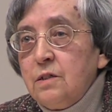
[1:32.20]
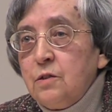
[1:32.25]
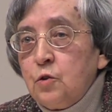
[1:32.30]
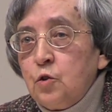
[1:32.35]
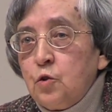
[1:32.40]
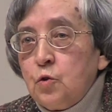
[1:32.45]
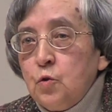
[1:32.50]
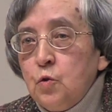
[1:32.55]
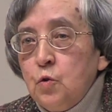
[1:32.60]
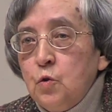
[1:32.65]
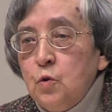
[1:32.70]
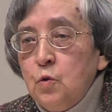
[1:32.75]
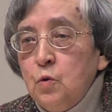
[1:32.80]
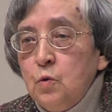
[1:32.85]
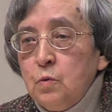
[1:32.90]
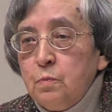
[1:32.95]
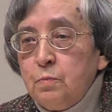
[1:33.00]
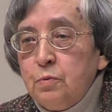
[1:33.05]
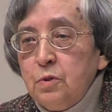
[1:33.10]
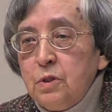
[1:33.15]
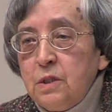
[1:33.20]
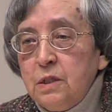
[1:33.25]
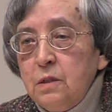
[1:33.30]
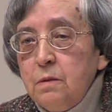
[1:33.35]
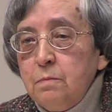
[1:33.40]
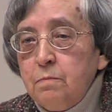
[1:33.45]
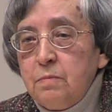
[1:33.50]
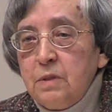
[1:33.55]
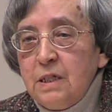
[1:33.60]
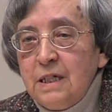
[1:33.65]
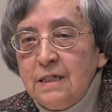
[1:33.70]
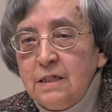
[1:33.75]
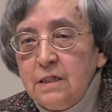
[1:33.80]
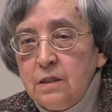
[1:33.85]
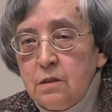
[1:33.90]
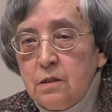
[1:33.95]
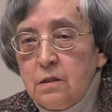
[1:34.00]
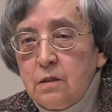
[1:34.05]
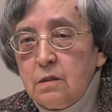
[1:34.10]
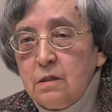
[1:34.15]
to put in
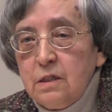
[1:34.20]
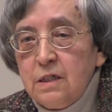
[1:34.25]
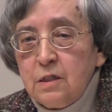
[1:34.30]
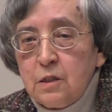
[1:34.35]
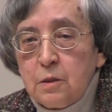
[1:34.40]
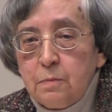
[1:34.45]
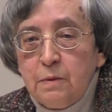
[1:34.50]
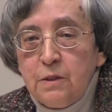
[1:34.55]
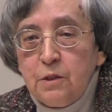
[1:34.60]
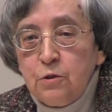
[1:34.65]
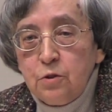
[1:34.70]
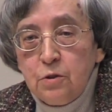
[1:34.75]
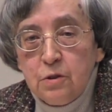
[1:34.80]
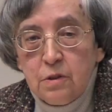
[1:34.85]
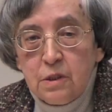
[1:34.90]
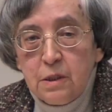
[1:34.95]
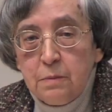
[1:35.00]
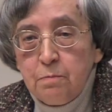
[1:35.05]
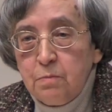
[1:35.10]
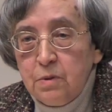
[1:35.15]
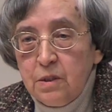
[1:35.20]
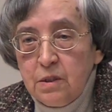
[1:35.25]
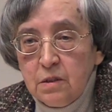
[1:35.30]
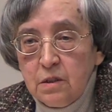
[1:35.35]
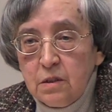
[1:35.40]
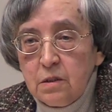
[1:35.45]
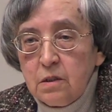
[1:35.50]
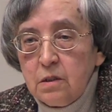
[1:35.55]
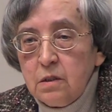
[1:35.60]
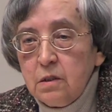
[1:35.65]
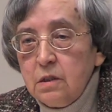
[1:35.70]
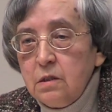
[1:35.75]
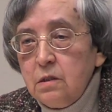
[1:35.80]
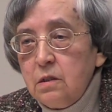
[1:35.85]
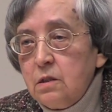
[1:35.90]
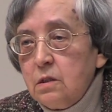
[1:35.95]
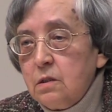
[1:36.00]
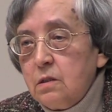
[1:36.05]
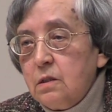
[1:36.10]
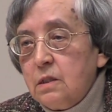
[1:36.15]
place expansionary
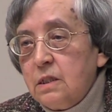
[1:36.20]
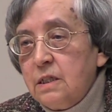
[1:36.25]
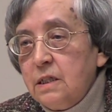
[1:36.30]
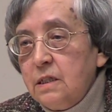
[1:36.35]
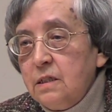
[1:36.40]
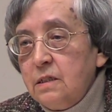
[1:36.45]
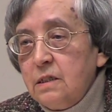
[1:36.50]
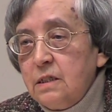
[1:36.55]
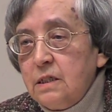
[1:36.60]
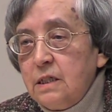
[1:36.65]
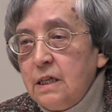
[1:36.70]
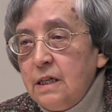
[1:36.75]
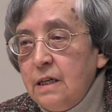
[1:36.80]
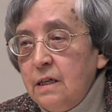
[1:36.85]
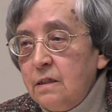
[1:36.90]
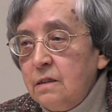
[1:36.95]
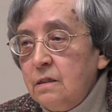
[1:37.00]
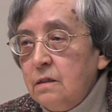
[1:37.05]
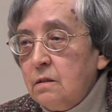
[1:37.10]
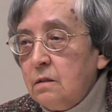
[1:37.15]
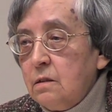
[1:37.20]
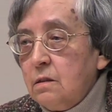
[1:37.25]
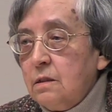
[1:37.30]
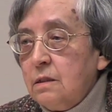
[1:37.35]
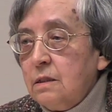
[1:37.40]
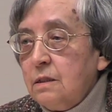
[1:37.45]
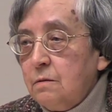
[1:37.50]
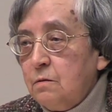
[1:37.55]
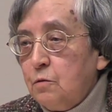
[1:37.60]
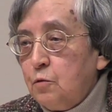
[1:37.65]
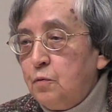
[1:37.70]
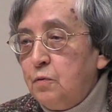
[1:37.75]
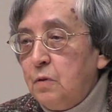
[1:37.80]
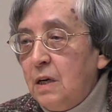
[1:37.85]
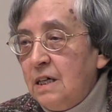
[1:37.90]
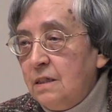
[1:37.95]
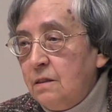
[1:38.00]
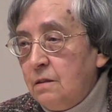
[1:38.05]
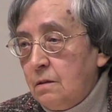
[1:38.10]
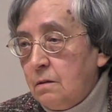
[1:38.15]
policies that can
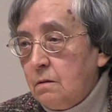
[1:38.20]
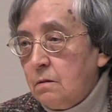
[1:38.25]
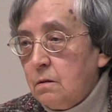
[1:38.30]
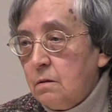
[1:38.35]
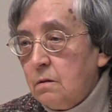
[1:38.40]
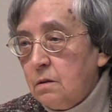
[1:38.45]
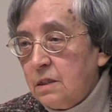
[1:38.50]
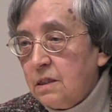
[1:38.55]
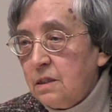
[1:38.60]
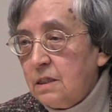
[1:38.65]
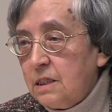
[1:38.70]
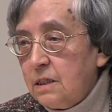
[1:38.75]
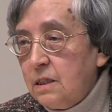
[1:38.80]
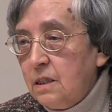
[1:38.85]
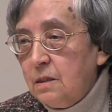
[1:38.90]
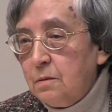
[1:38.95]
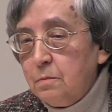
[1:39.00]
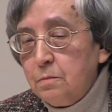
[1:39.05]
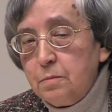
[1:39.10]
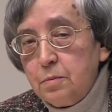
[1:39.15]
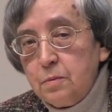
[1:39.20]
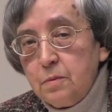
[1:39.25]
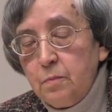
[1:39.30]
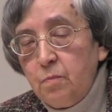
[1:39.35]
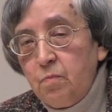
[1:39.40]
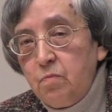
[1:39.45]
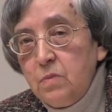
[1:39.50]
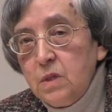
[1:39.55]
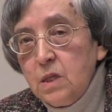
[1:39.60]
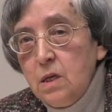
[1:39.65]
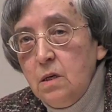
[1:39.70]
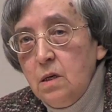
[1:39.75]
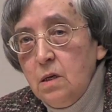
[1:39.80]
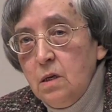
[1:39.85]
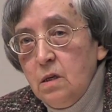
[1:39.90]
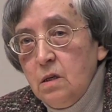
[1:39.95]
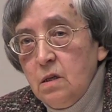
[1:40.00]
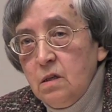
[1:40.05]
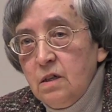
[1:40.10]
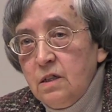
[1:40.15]
fight the slump.
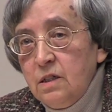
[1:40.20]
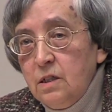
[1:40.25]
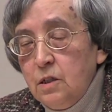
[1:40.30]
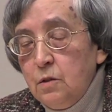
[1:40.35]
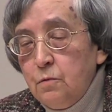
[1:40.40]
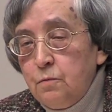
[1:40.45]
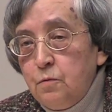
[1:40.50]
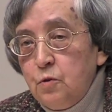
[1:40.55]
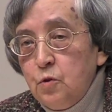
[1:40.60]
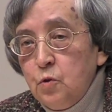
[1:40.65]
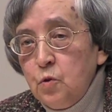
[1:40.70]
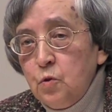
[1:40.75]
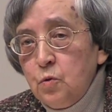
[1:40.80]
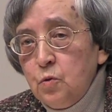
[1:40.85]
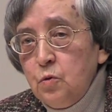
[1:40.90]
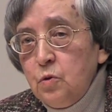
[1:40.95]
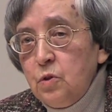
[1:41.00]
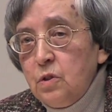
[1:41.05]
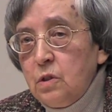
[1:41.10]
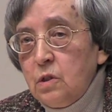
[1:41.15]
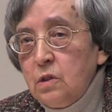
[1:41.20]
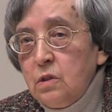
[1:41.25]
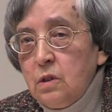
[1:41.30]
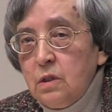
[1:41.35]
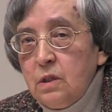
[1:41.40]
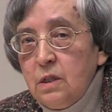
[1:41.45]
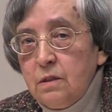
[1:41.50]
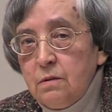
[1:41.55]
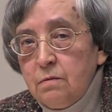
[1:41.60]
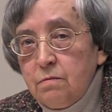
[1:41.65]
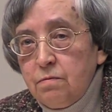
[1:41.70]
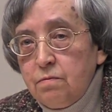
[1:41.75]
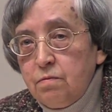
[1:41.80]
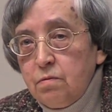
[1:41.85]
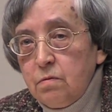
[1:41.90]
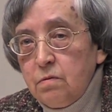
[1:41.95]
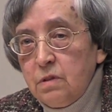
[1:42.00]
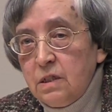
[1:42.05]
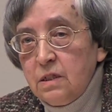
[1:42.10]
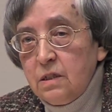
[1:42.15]
If you do not have
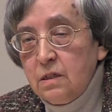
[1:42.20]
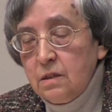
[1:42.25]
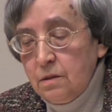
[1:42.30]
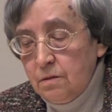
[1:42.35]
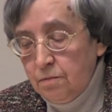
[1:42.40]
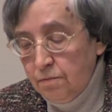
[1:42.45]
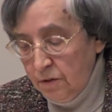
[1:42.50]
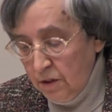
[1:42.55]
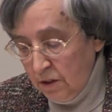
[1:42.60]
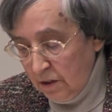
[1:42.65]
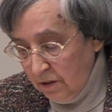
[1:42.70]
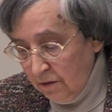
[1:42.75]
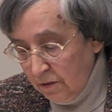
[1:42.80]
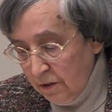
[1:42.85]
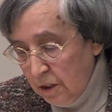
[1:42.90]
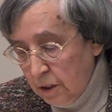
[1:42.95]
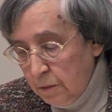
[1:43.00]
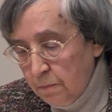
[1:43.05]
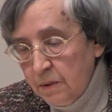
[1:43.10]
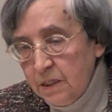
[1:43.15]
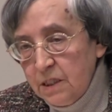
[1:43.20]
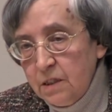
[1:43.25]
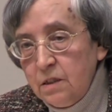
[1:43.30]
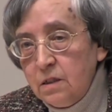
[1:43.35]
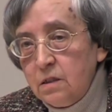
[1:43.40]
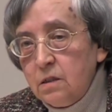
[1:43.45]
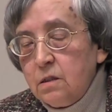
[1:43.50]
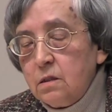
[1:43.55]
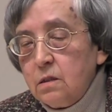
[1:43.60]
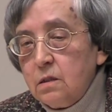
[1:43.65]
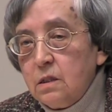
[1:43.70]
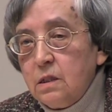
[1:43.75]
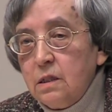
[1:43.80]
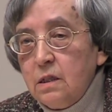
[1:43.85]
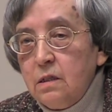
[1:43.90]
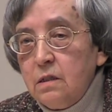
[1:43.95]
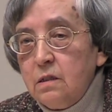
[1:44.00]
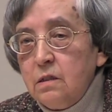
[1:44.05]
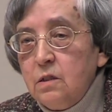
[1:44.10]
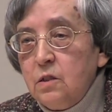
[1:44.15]
that fiscal space,
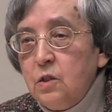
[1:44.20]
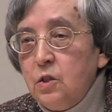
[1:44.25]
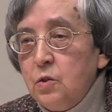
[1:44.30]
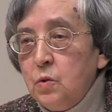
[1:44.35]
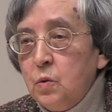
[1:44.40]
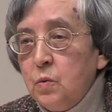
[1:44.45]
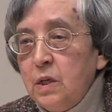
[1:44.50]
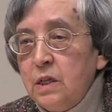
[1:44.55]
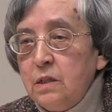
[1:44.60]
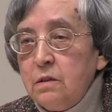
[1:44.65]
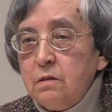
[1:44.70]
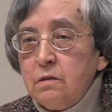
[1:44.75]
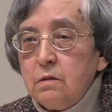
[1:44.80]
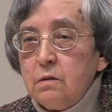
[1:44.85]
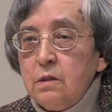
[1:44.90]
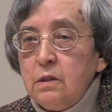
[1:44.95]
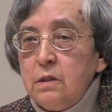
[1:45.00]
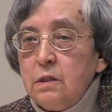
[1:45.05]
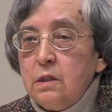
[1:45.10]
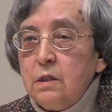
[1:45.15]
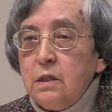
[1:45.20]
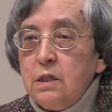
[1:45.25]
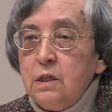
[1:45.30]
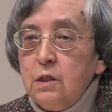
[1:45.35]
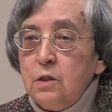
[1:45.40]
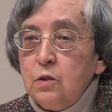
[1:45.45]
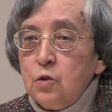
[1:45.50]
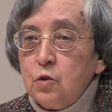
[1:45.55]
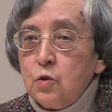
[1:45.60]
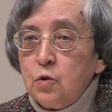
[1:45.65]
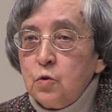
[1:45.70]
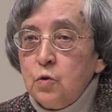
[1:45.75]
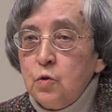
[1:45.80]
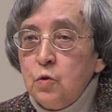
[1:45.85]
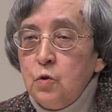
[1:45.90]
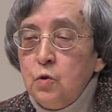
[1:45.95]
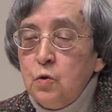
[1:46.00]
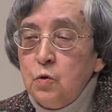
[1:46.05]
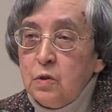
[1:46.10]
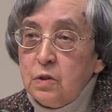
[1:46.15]
then you enter
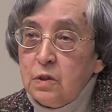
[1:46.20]
into